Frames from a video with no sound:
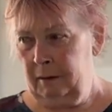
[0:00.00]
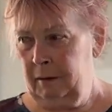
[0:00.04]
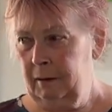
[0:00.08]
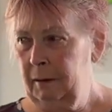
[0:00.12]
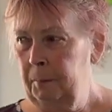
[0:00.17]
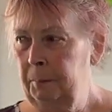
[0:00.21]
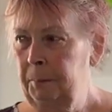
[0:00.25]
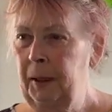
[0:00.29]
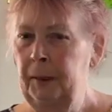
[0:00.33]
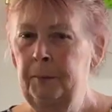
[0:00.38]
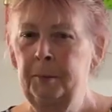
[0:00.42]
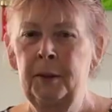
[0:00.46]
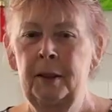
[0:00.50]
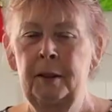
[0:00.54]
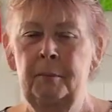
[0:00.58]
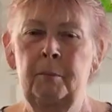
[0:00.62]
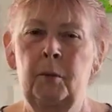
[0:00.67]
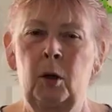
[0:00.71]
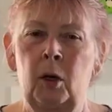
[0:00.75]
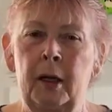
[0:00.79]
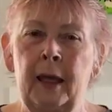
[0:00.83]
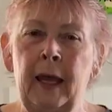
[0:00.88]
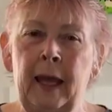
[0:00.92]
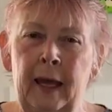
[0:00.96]
the people in
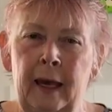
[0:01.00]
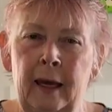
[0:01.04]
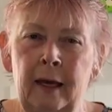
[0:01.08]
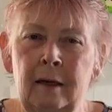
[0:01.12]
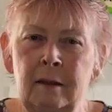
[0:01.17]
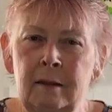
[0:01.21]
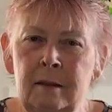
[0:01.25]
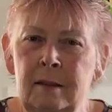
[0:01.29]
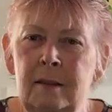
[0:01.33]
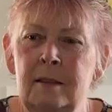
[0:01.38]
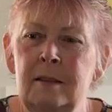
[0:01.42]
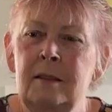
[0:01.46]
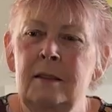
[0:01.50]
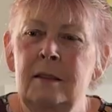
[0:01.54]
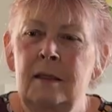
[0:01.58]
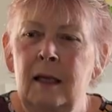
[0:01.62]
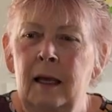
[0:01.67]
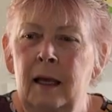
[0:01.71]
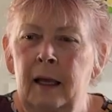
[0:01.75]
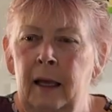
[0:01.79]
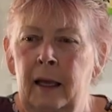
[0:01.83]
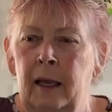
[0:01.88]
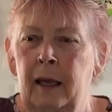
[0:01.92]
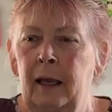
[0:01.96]
my house
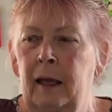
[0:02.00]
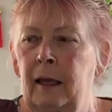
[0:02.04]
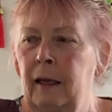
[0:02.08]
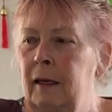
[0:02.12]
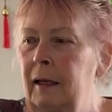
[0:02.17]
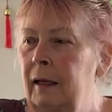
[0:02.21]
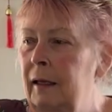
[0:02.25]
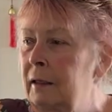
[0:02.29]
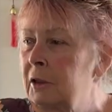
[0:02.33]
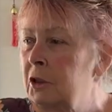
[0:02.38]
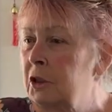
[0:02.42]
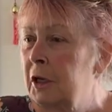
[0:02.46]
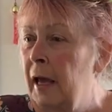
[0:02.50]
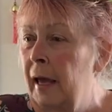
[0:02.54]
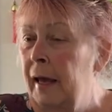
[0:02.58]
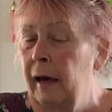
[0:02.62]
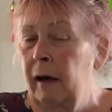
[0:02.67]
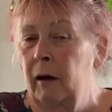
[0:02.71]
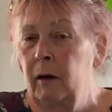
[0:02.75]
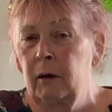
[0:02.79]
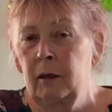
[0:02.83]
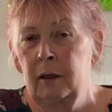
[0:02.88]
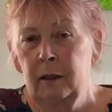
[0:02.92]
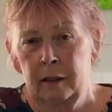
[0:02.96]
and had a
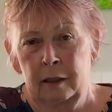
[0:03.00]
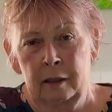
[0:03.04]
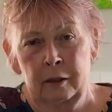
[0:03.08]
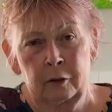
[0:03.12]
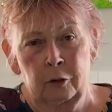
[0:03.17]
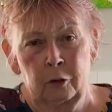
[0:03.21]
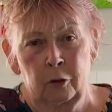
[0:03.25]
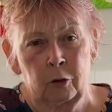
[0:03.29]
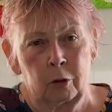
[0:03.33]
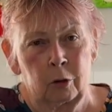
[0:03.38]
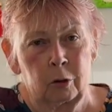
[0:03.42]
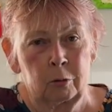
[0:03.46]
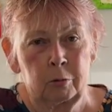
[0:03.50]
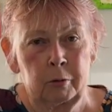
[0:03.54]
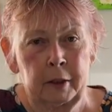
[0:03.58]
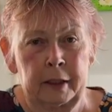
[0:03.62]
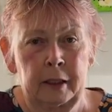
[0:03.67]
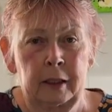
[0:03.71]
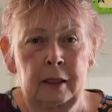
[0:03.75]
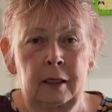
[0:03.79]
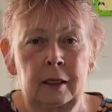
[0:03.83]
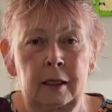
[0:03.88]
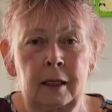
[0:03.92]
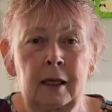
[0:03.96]
shower and all
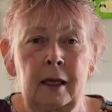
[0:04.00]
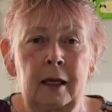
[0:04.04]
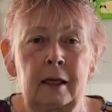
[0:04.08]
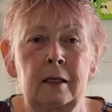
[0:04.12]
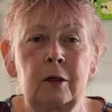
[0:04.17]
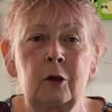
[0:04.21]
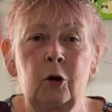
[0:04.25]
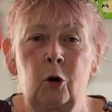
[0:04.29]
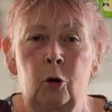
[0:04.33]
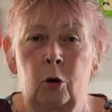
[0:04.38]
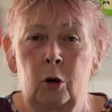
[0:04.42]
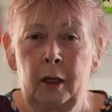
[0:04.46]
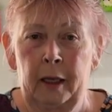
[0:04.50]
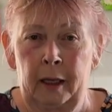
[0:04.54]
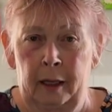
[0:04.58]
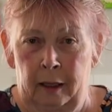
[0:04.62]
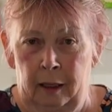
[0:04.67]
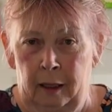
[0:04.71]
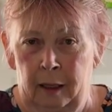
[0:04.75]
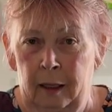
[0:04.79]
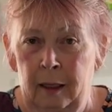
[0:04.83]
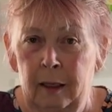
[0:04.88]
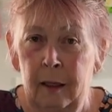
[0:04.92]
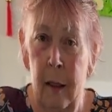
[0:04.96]
ready to get
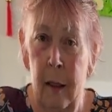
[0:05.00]
cooking.